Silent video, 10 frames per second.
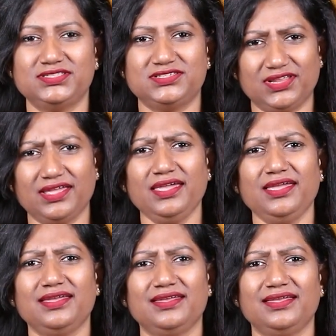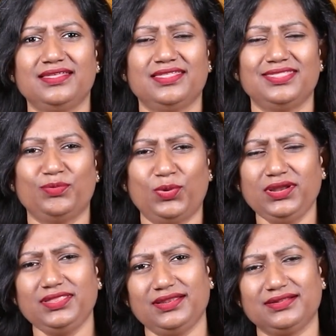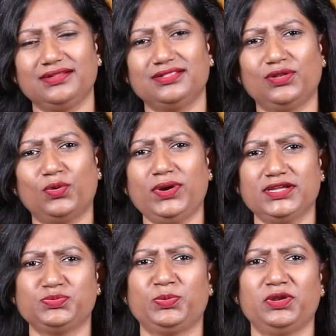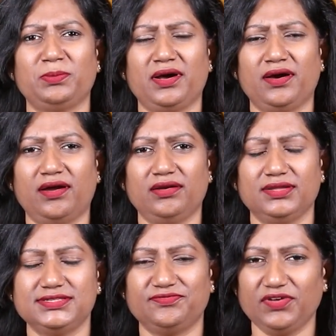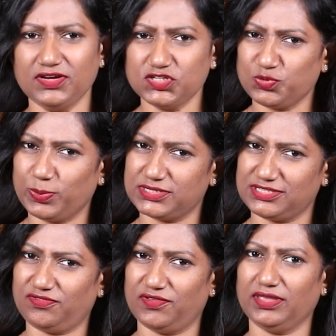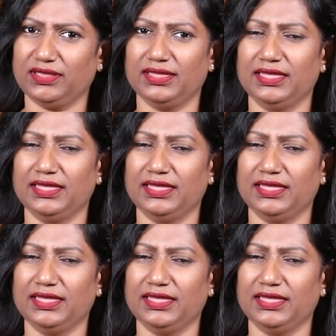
Today, the word that the Lord has put in my heart is very specific.